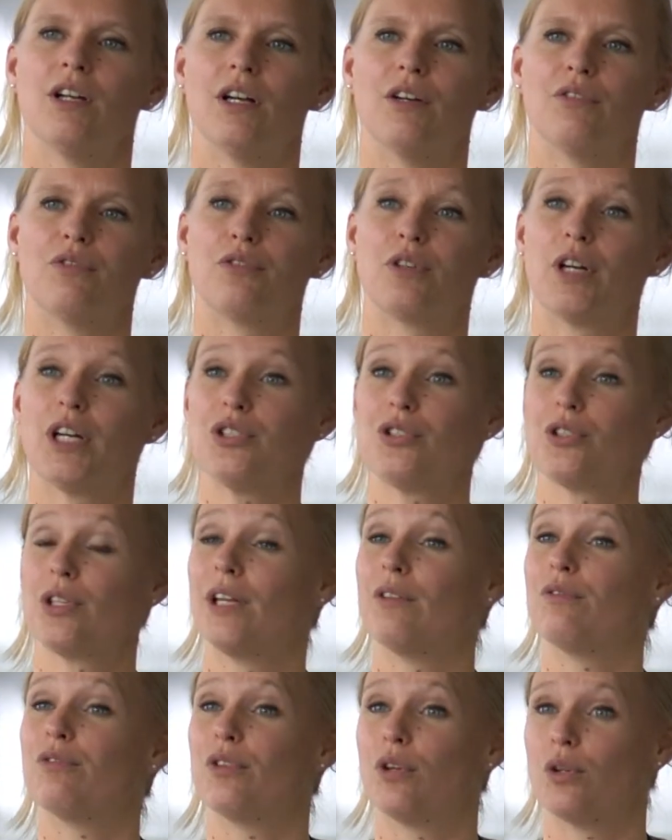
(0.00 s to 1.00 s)
fresh
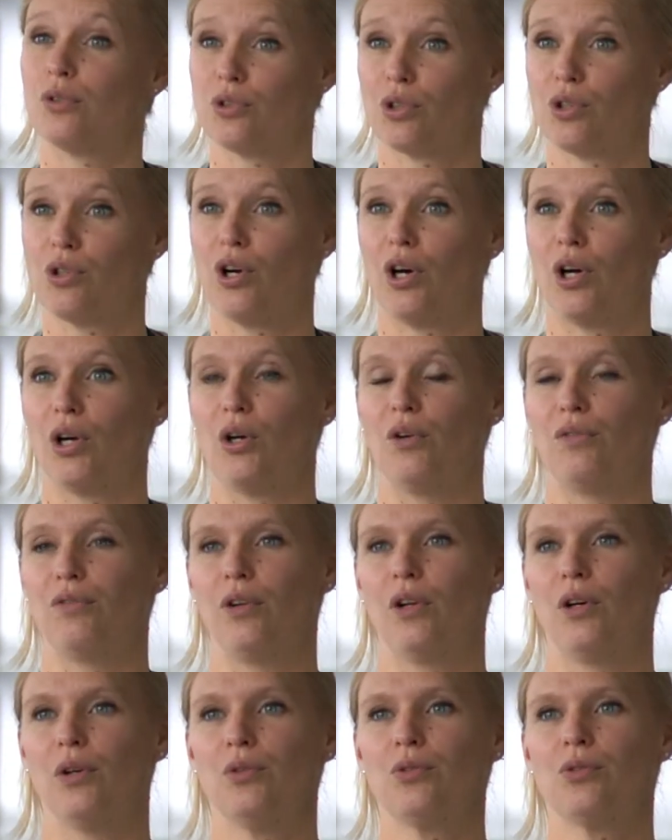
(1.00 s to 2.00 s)
and frozen cargo
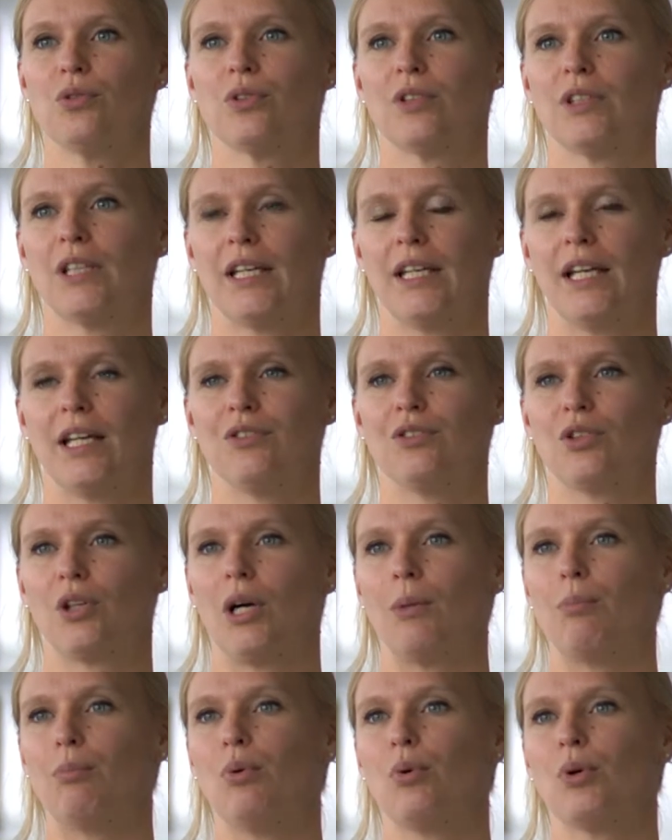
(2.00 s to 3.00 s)
flows that enter
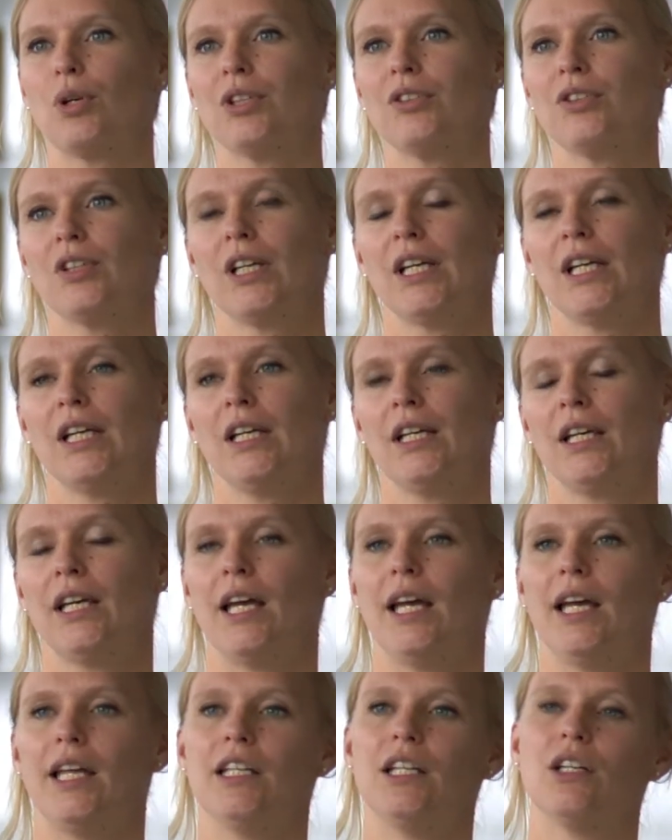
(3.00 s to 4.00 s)
our port,
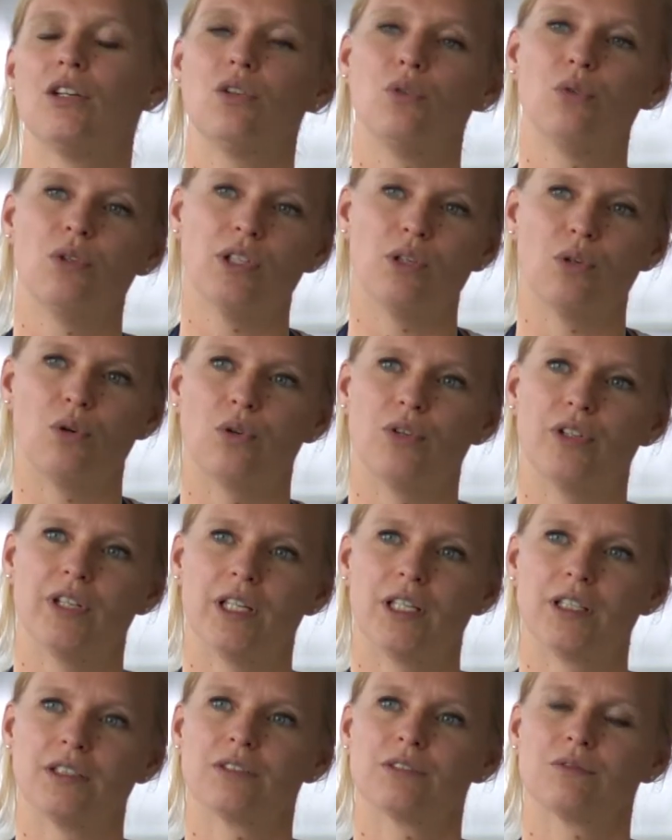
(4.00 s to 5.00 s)
and including all
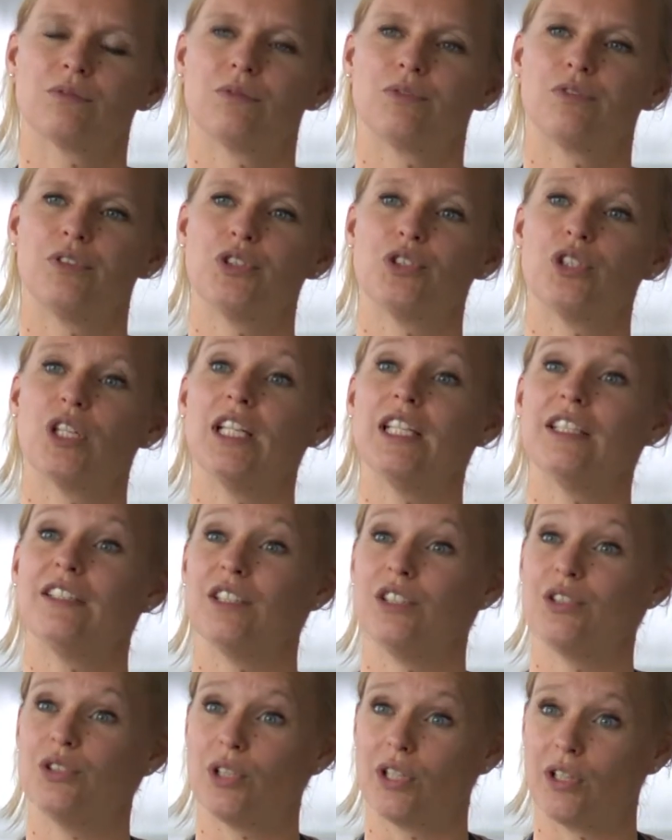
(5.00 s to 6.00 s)
the
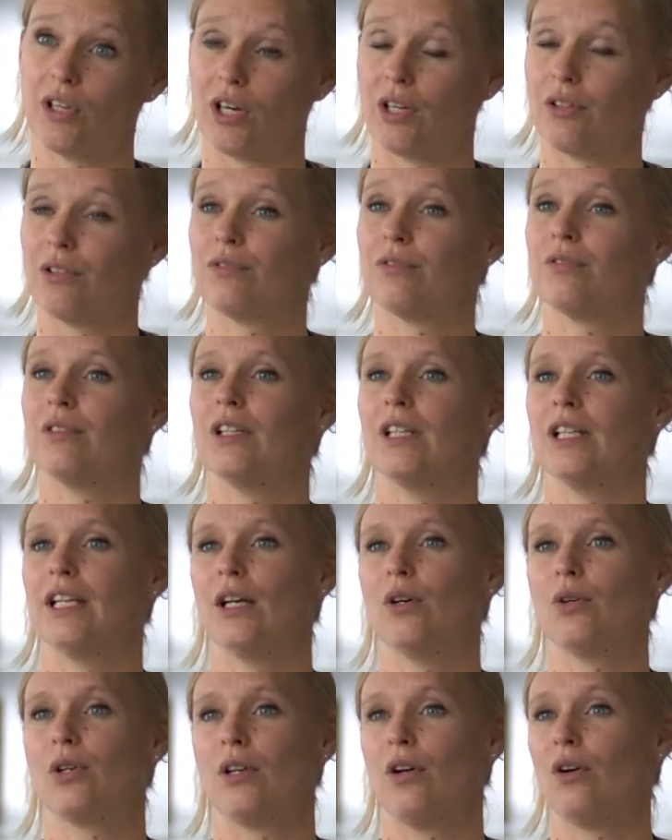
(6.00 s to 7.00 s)
facilities that are
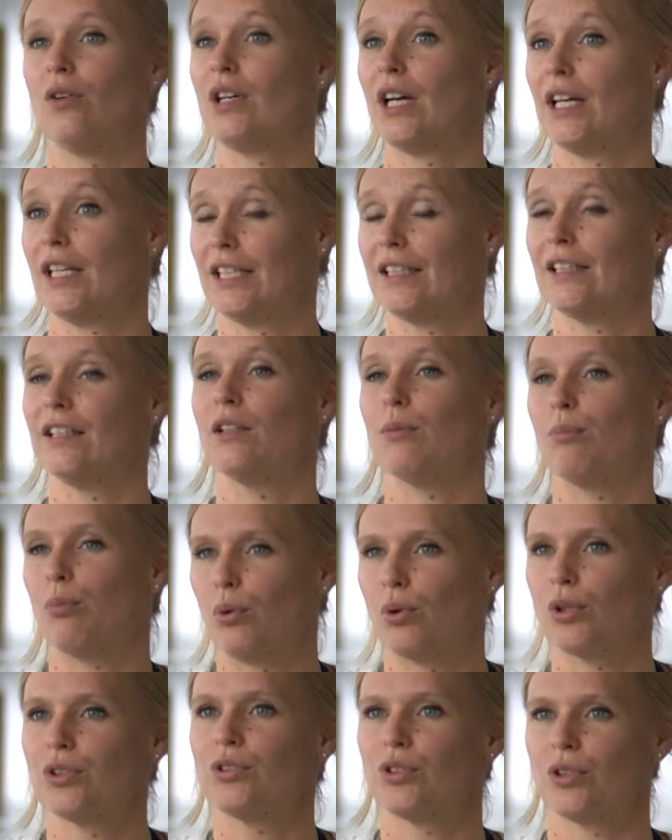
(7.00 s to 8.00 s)
located in the
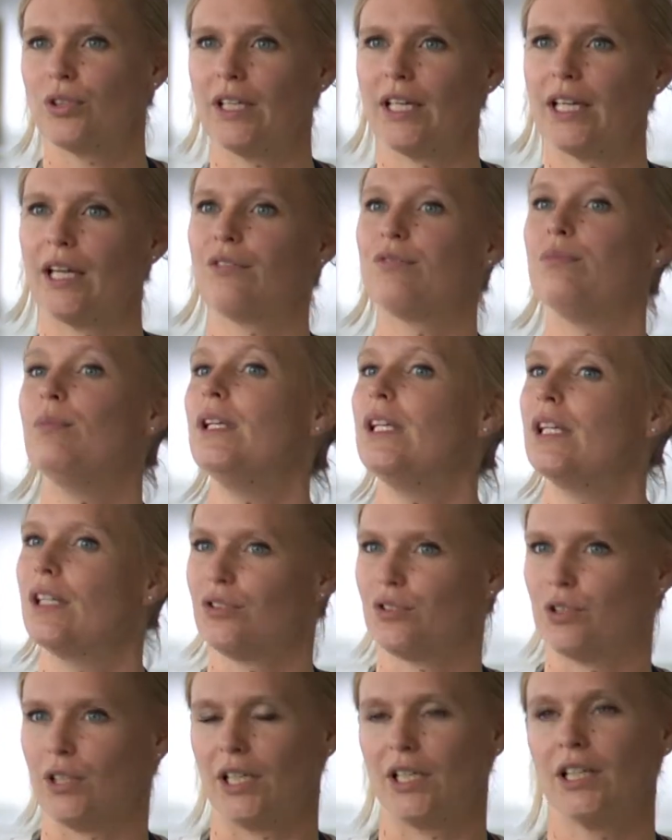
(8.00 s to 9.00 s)
port, so they have me
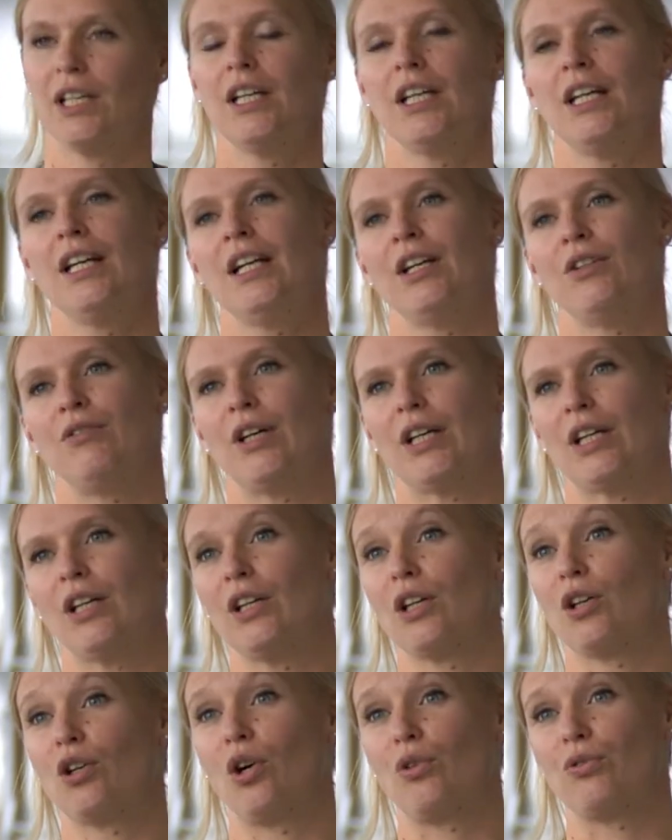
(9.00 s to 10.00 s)
as their
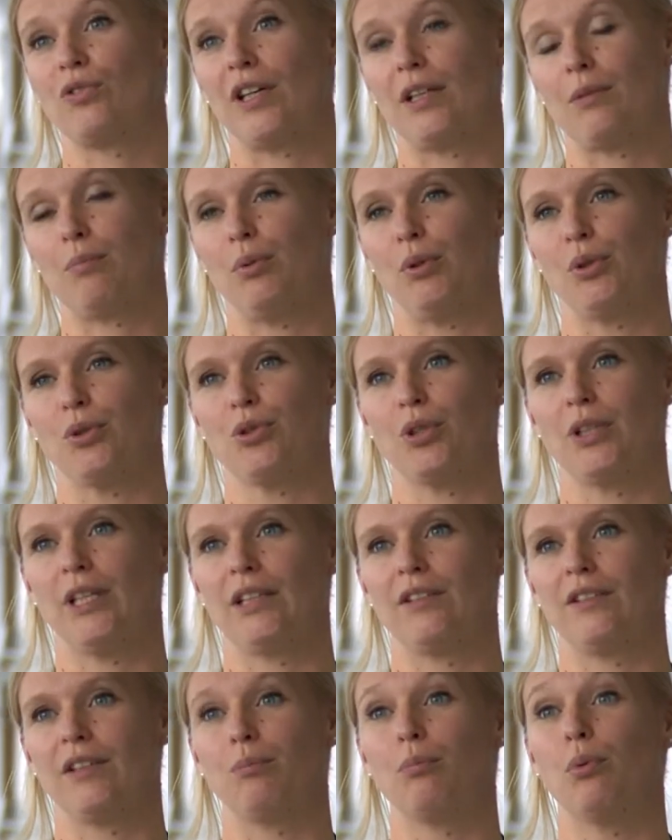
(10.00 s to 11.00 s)
regular contact person
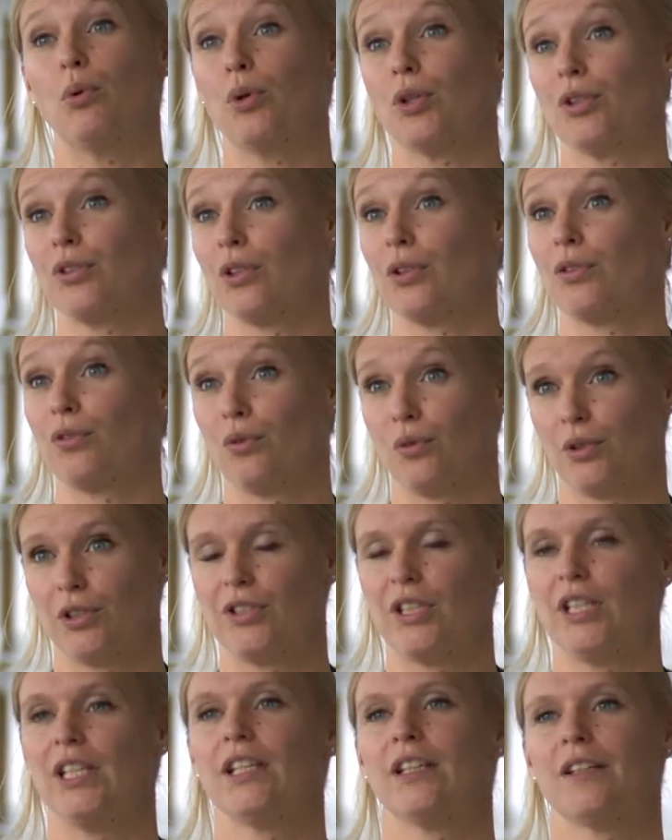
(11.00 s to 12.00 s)
at the Port
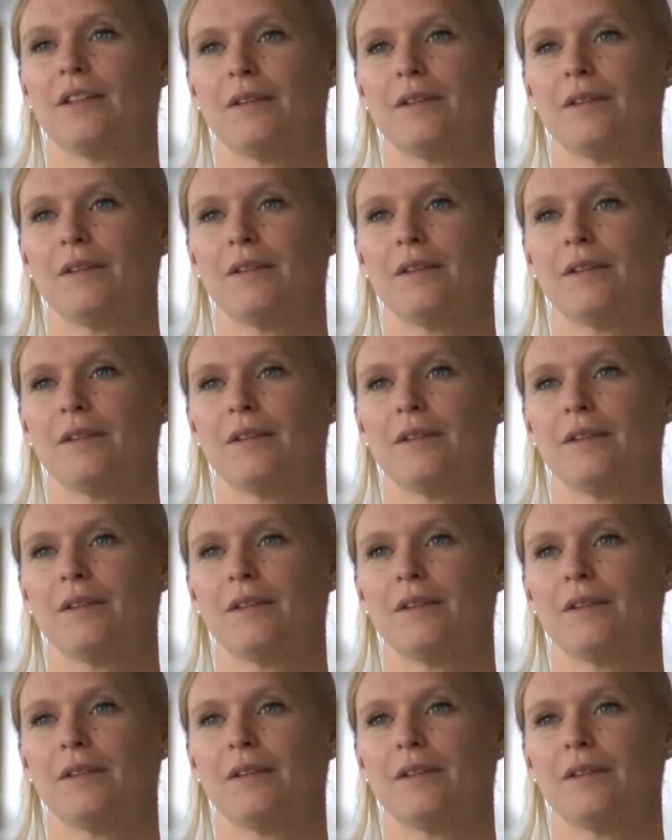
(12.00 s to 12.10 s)
Authority.